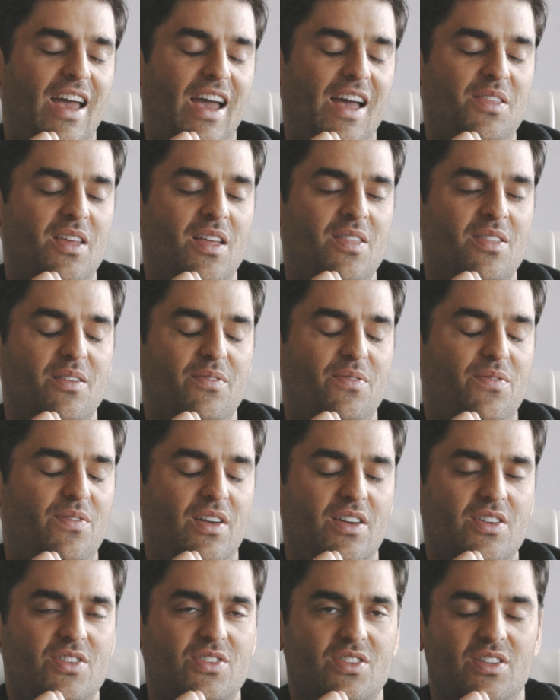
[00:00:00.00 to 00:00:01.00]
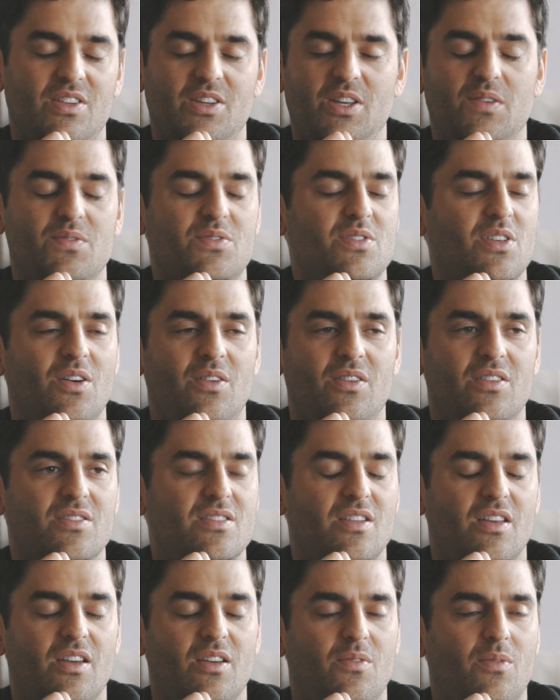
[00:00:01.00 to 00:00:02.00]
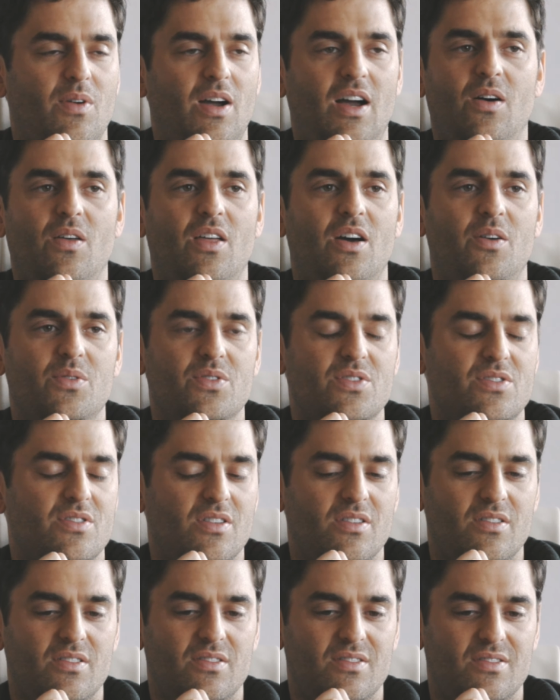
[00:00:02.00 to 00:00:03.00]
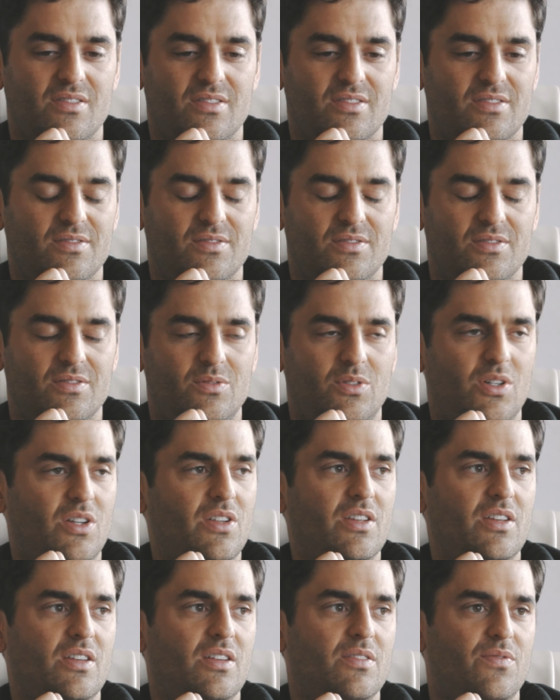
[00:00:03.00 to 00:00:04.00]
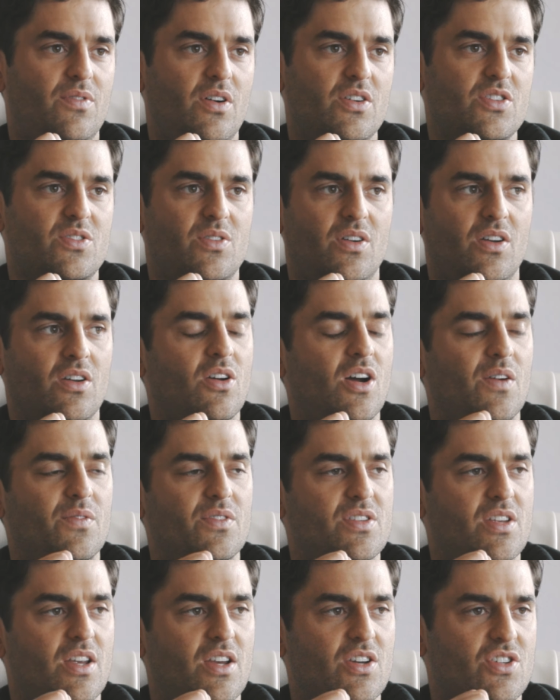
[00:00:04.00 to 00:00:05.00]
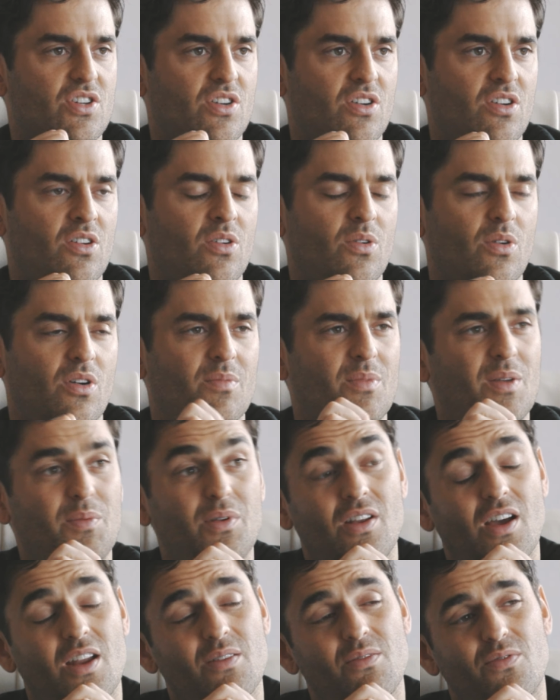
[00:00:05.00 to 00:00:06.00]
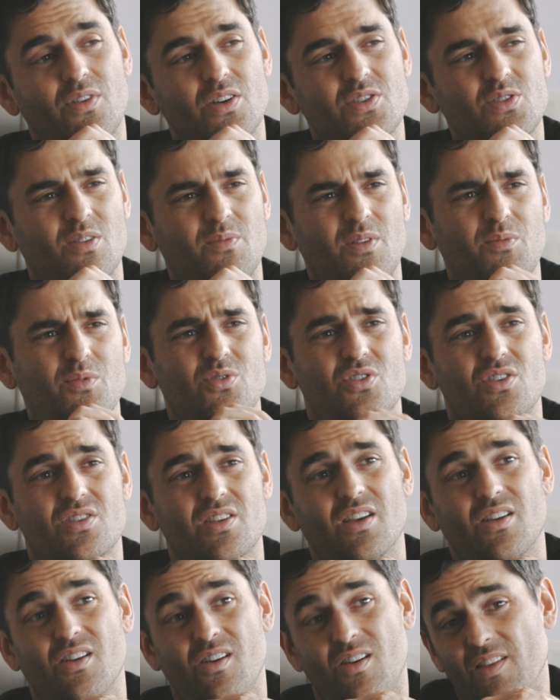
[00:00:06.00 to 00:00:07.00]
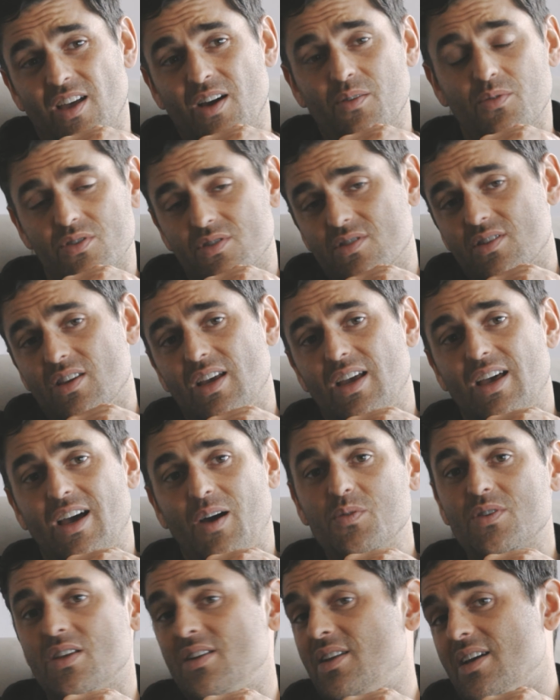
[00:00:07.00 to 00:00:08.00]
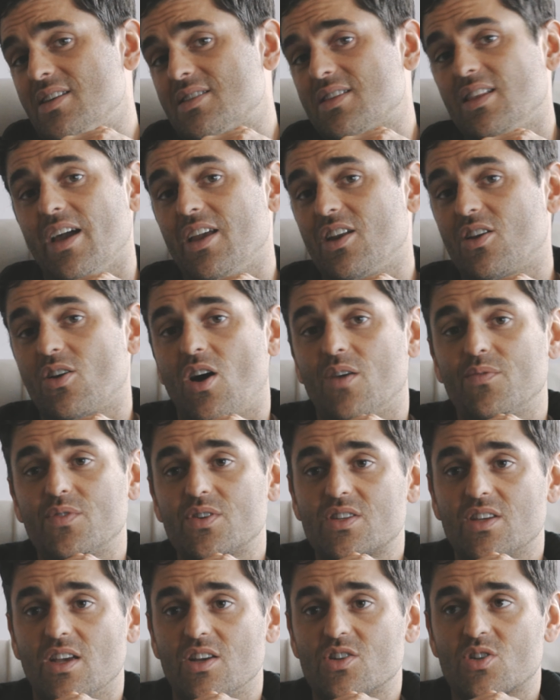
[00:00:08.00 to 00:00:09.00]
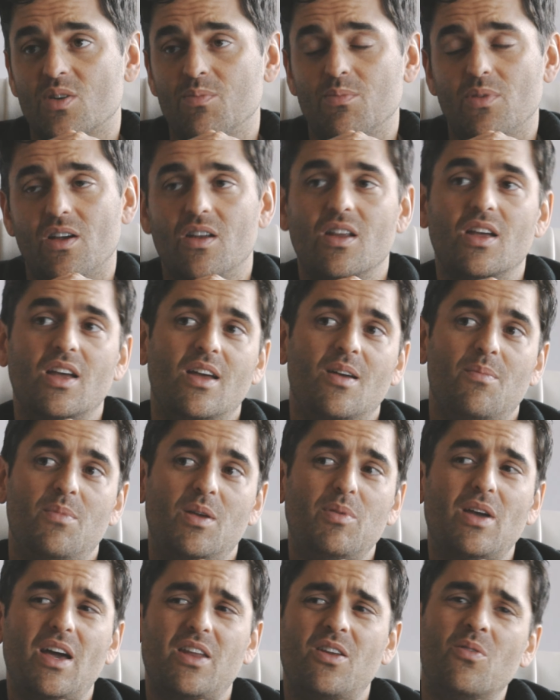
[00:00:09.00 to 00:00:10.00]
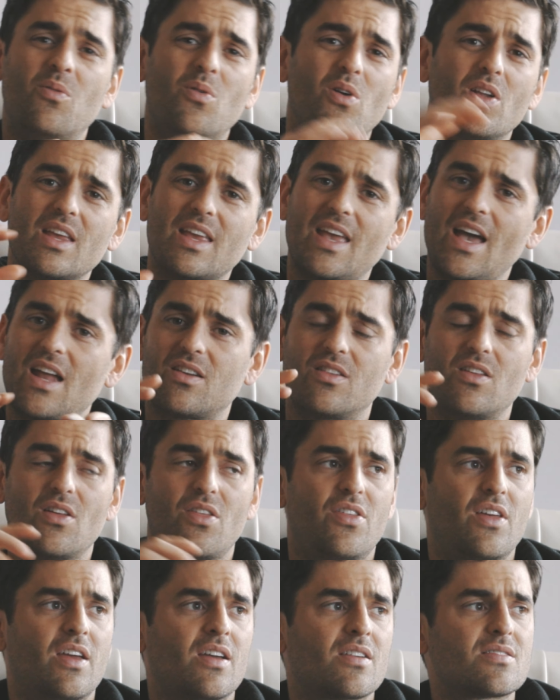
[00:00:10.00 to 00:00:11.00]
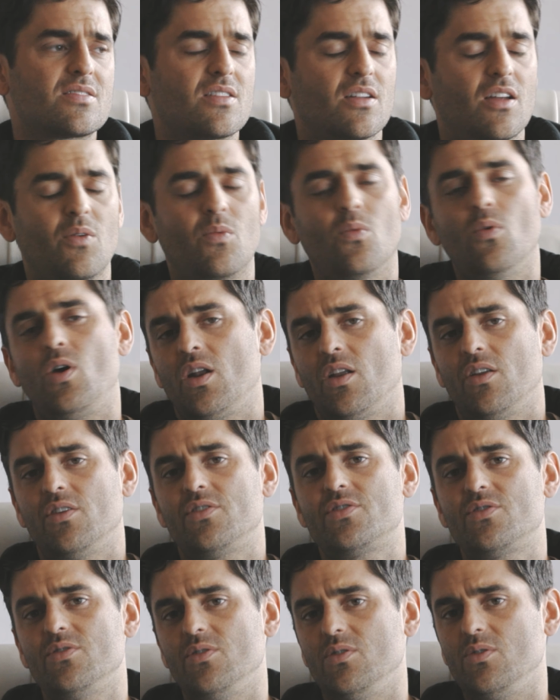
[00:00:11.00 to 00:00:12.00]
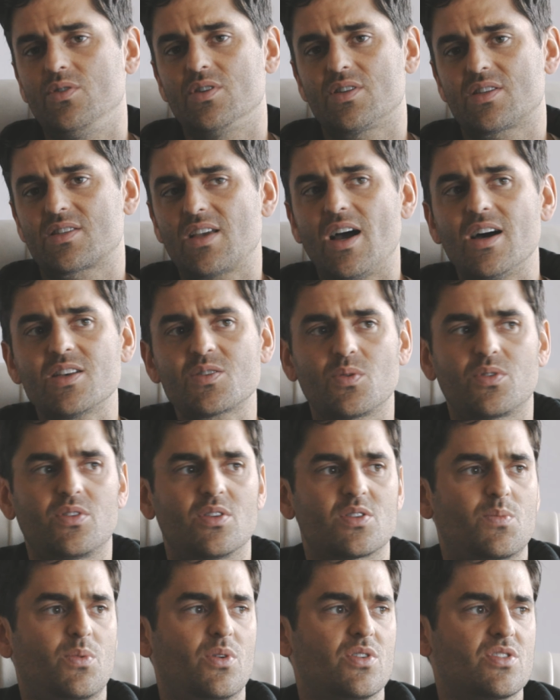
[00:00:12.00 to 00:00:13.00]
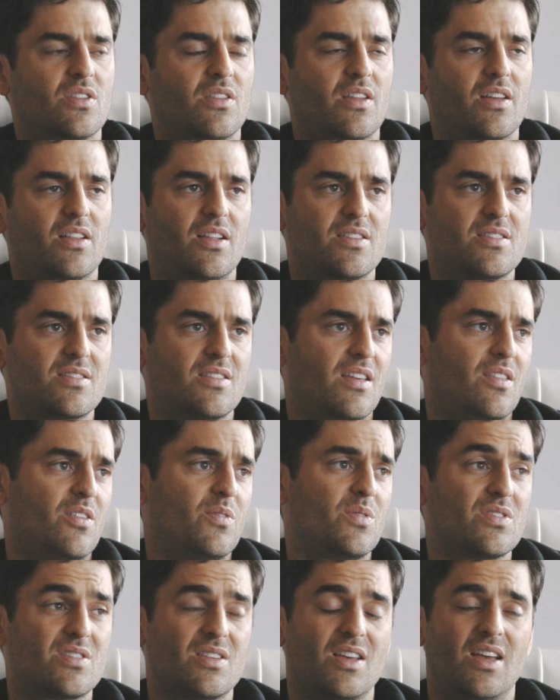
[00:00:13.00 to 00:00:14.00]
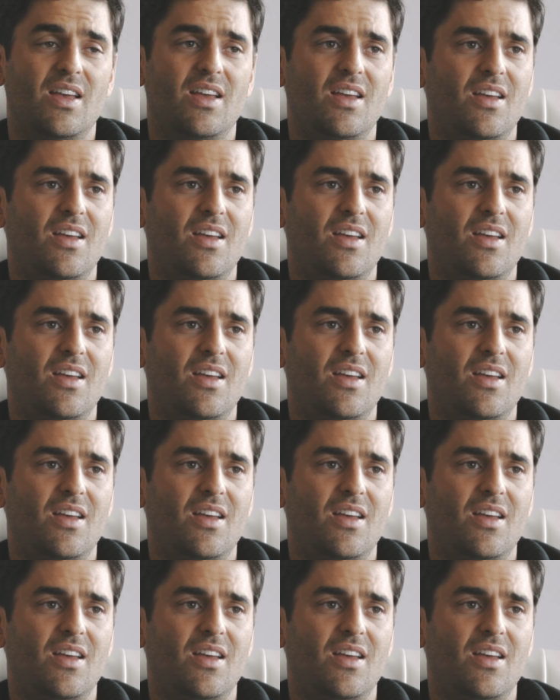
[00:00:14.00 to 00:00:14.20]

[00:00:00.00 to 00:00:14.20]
And then the fish leaves though and is like, wow, that was a really frustrating conversation, or maybe not even frustrating, maybe it was just like, oh, that was that was a nice light conversation, but maybe I didn't really get to the things that I wanted to discuss with this person. Like, let's say there was,